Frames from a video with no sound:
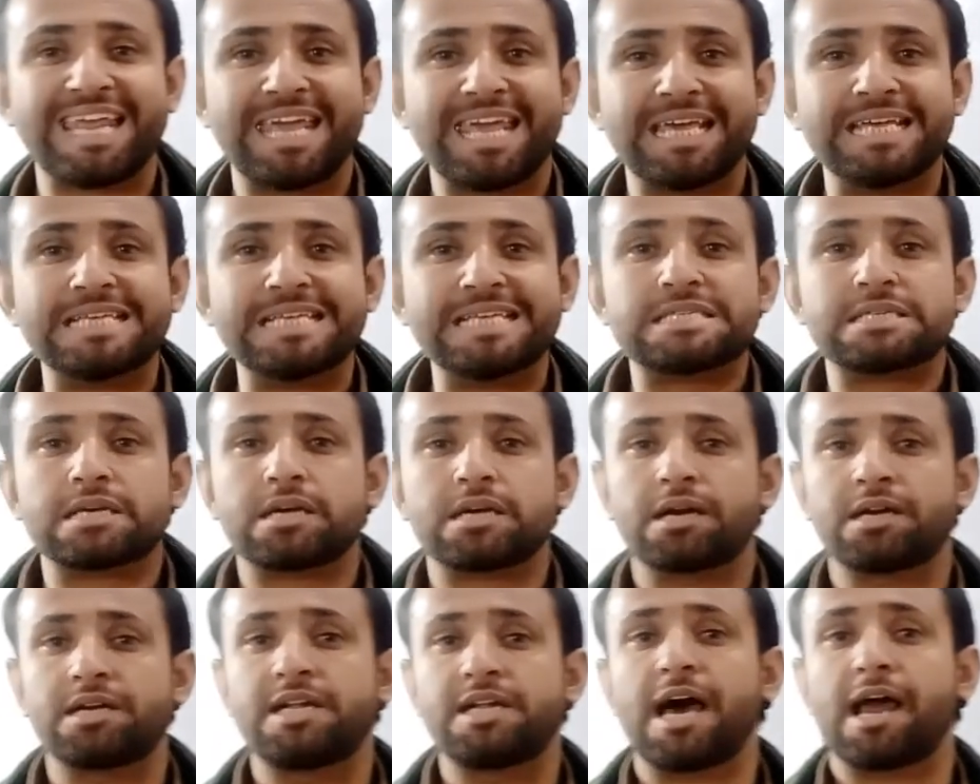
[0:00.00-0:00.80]
is
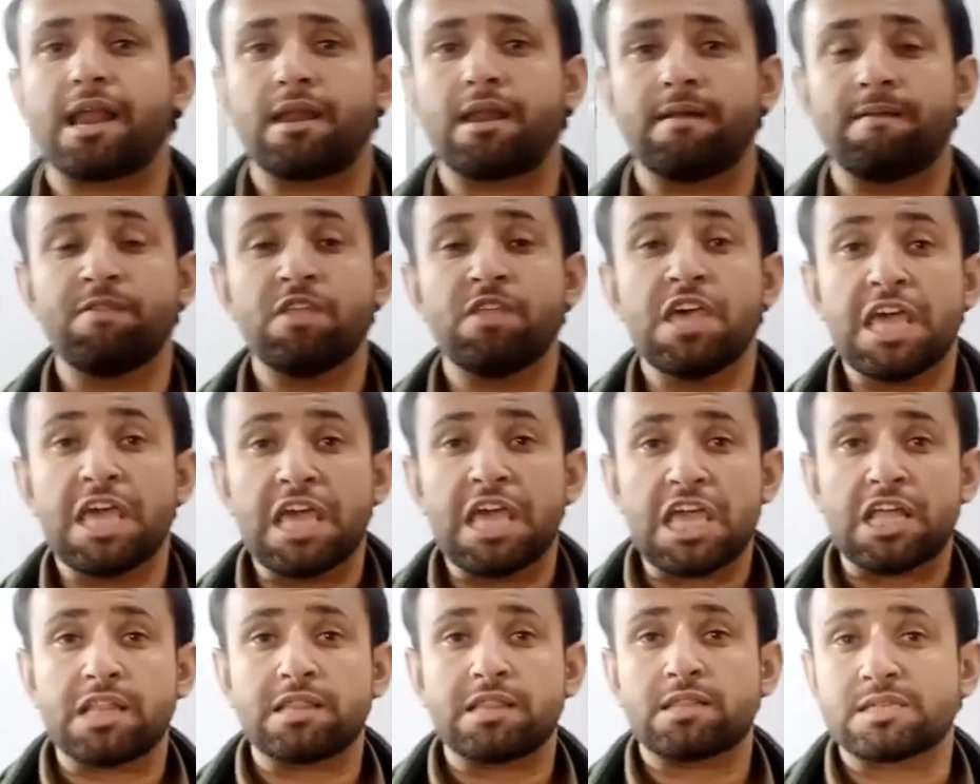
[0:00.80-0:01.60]
done.
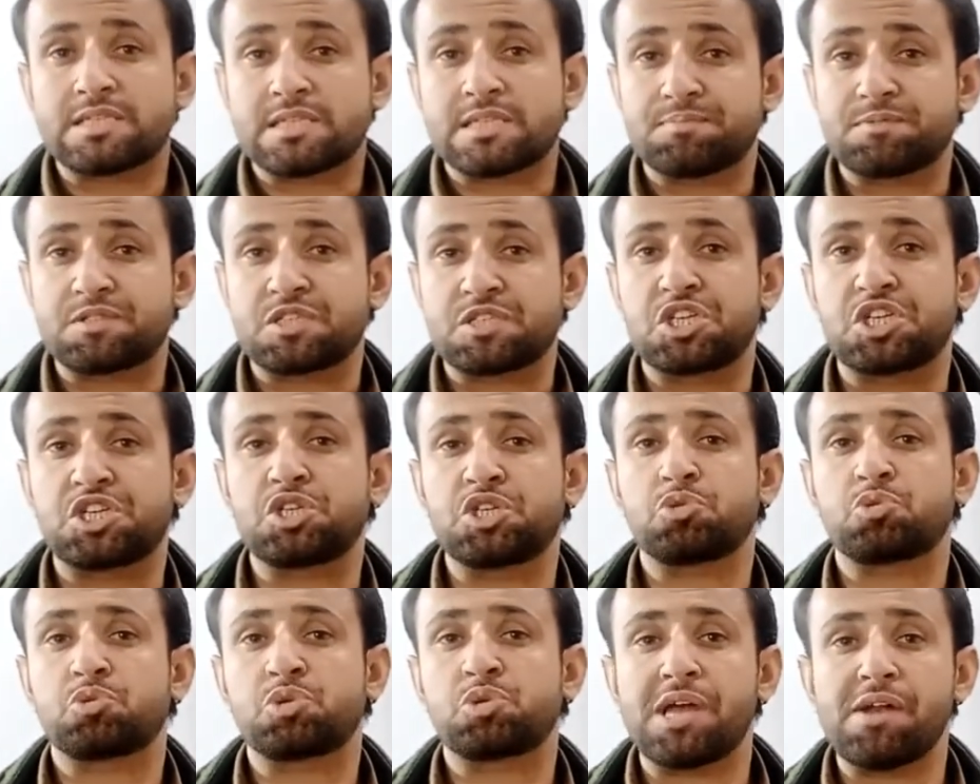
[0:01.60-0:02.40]
The
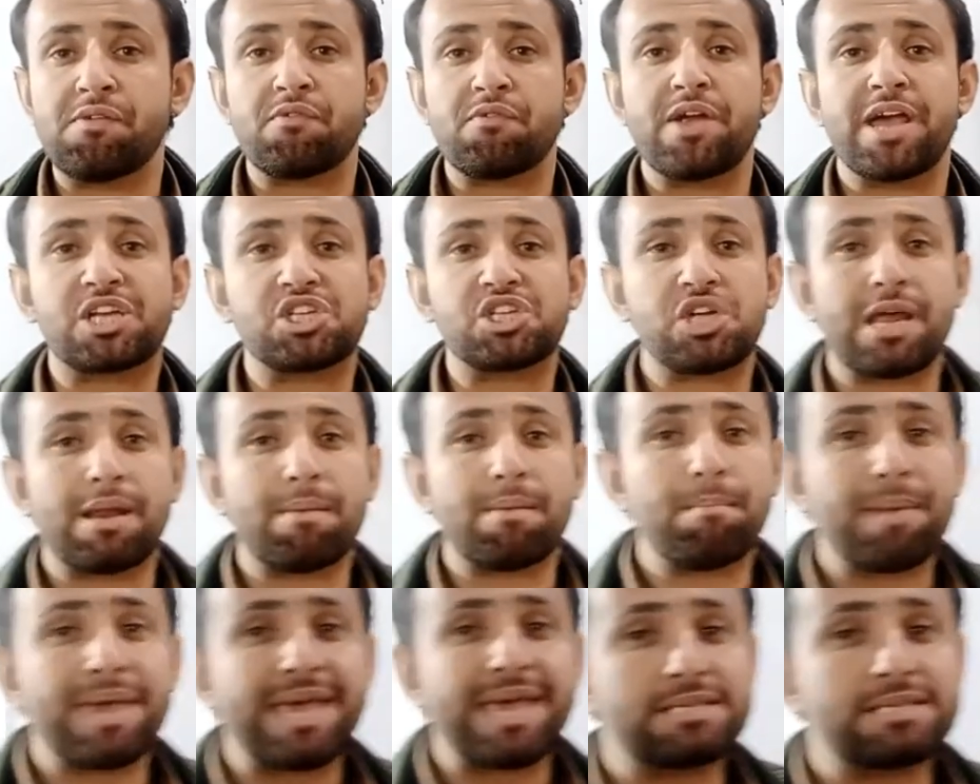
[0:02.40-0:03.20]
substitution
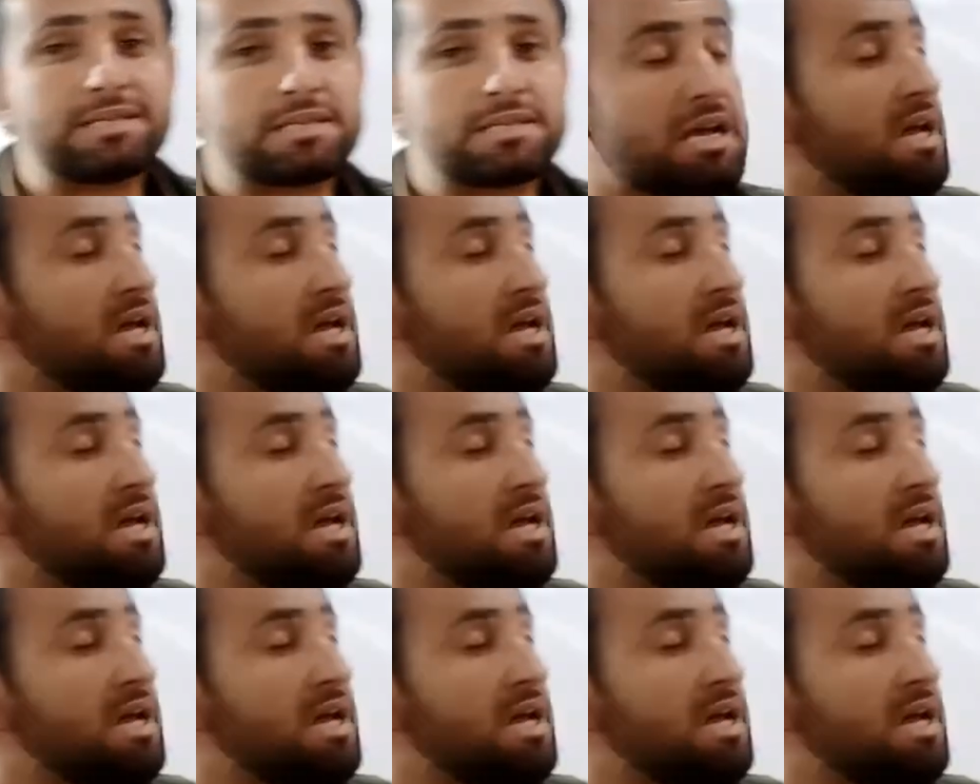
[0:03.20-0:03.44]
reaction means